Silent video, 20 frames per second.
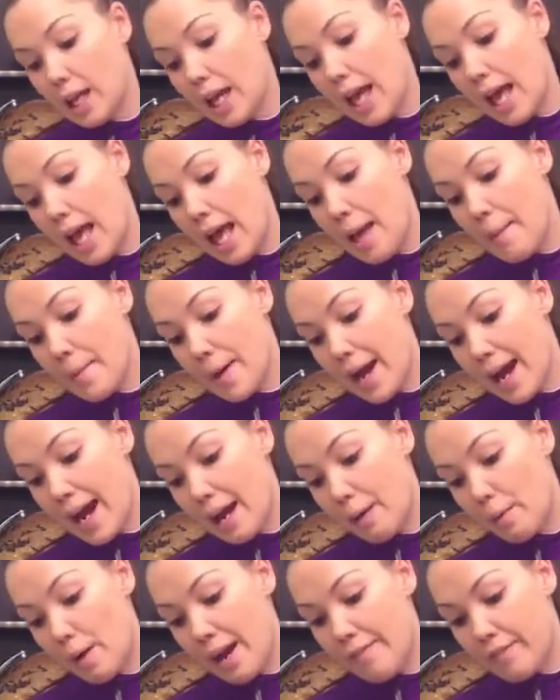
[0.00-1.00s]

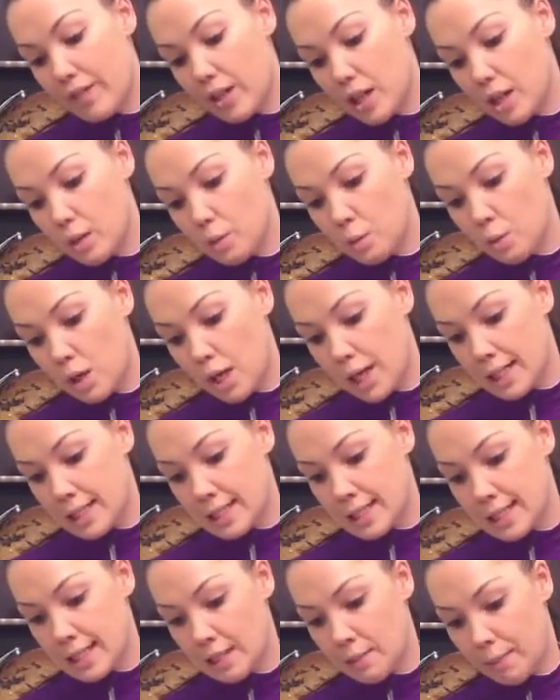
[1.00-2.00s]
However, what I
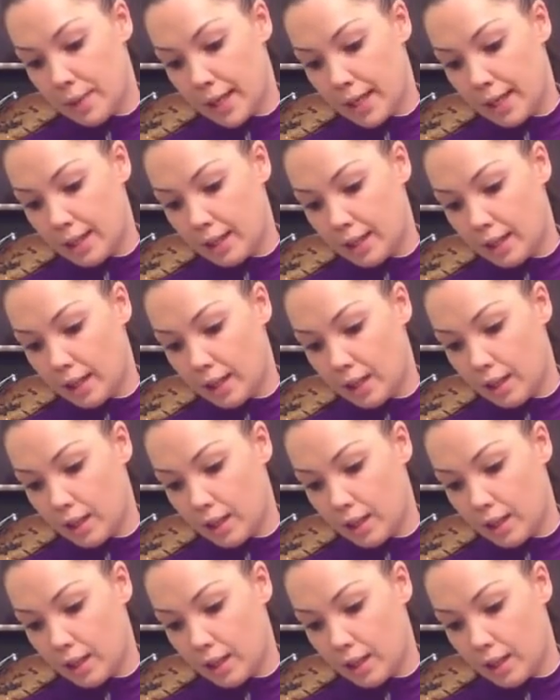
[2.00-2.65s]
did make,